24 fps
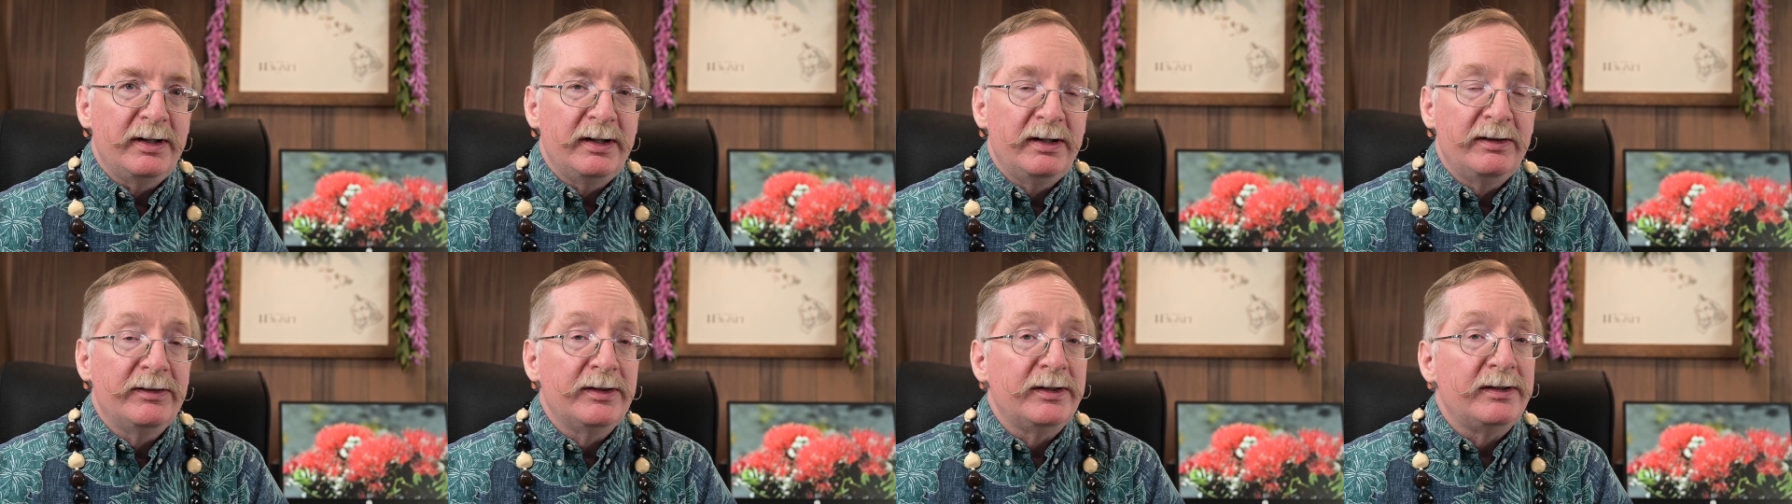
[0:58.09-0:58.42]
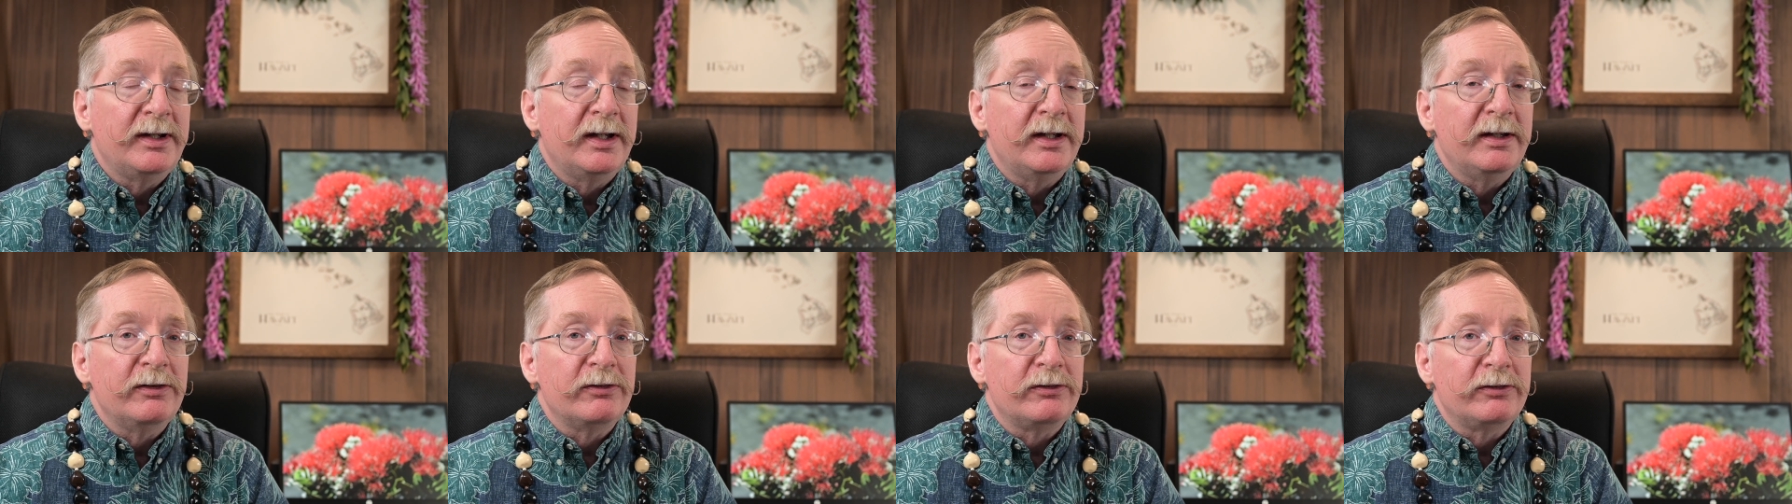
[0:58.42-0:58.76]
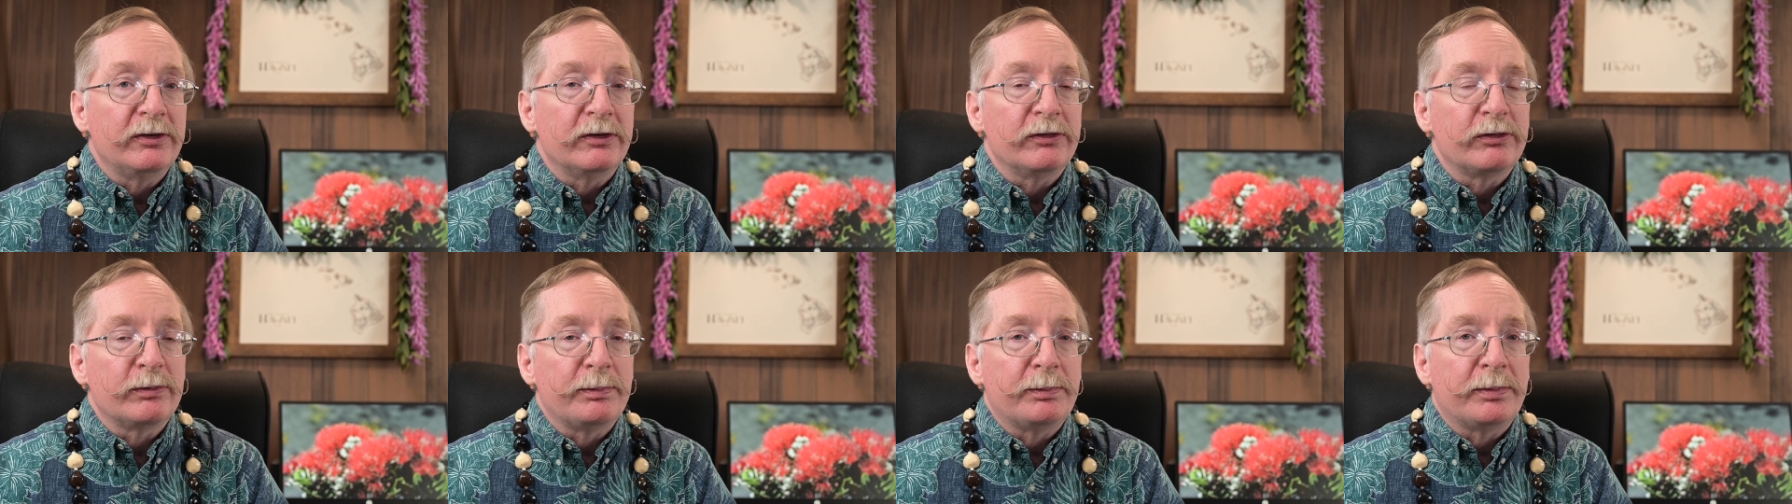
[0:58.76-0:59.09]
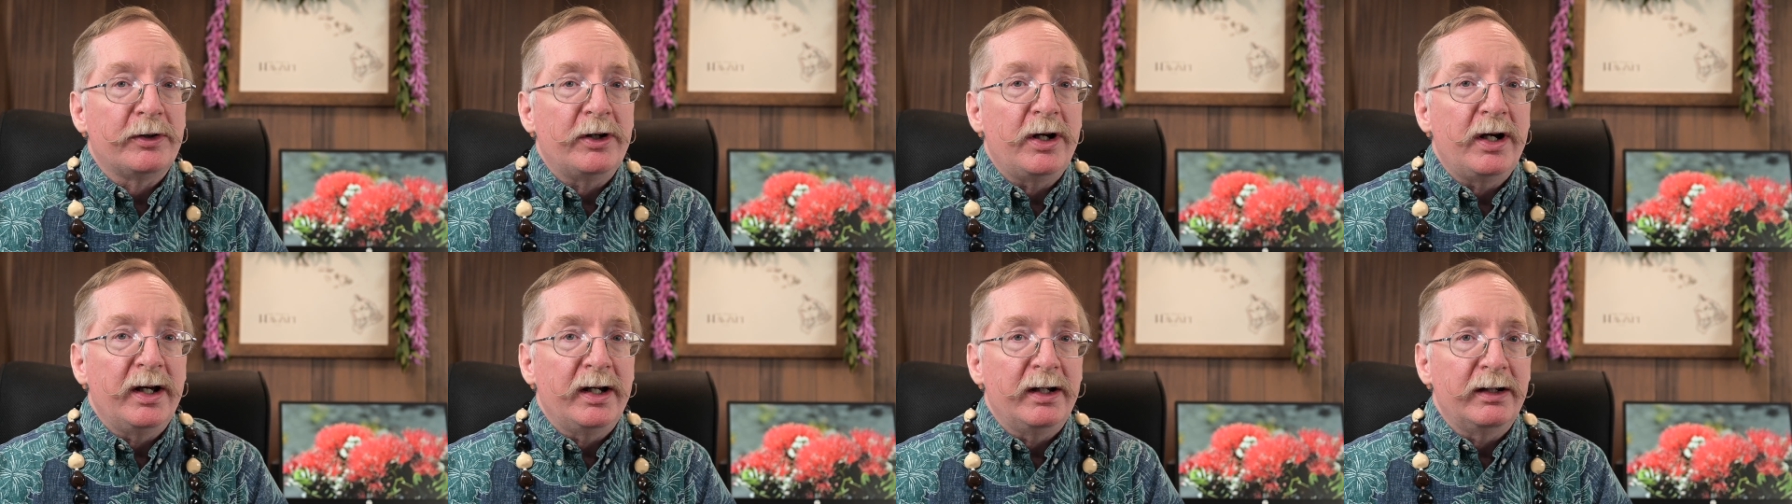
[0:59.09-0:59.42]
in the days just
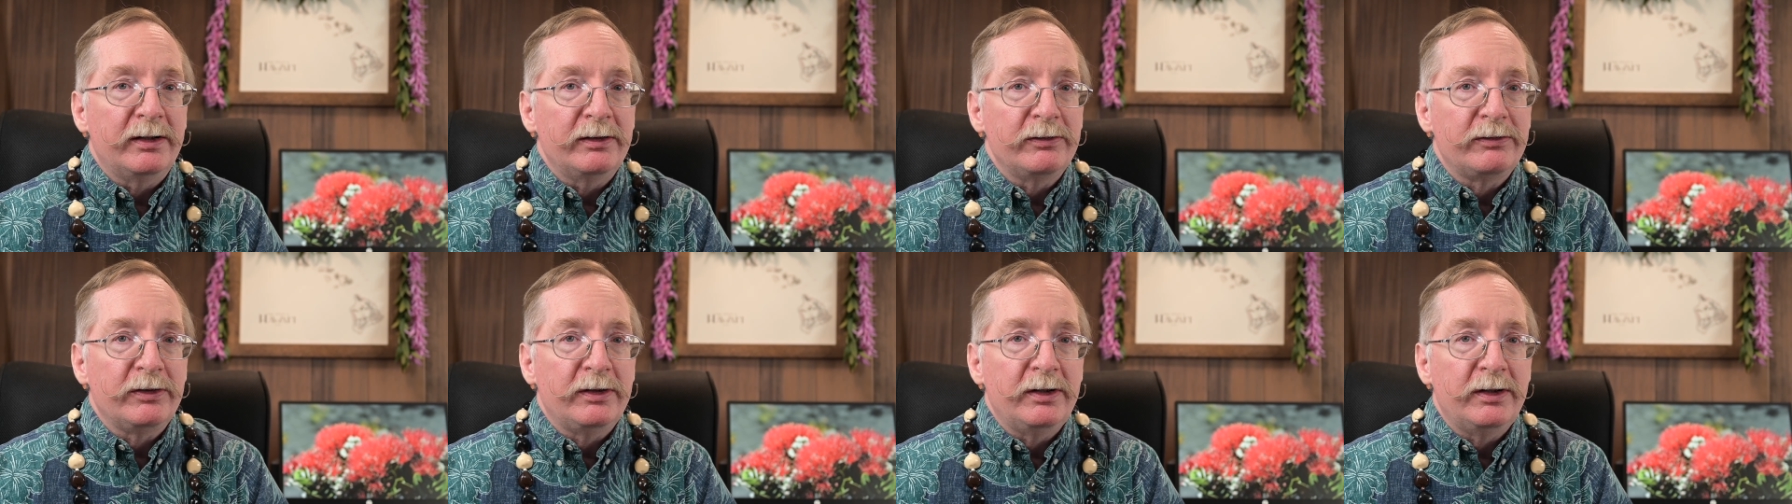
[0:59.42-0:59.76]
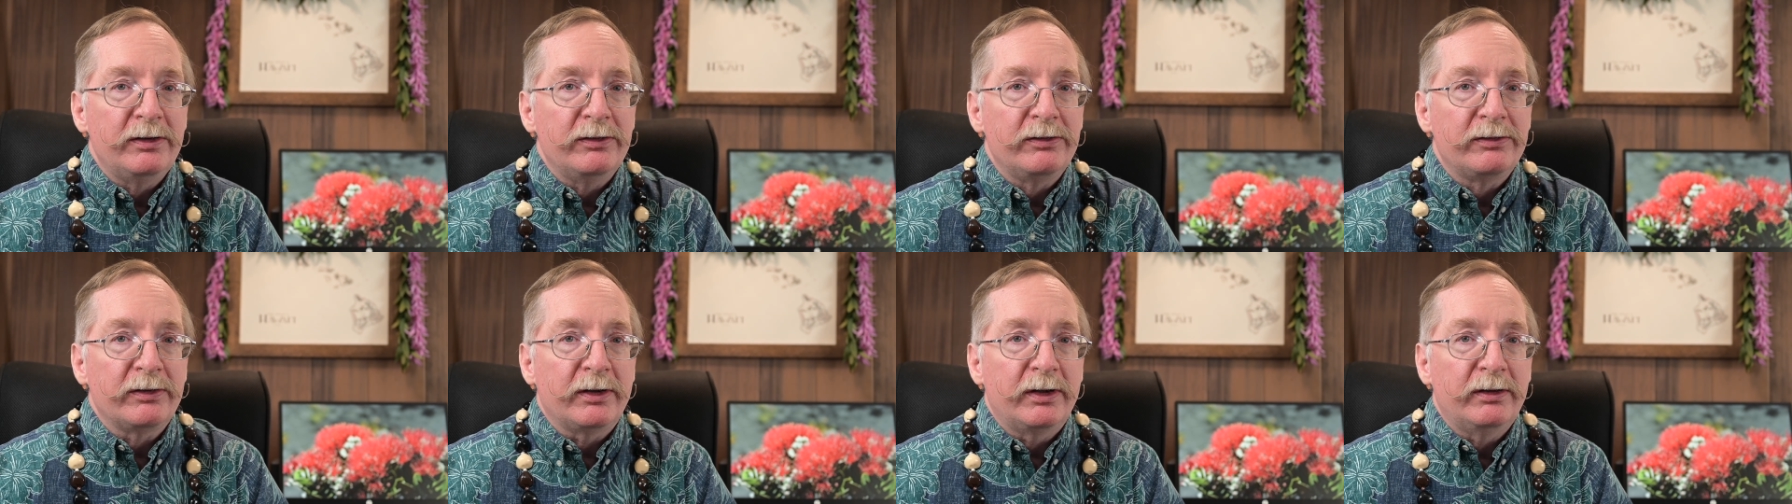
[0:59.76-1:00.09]
prior to his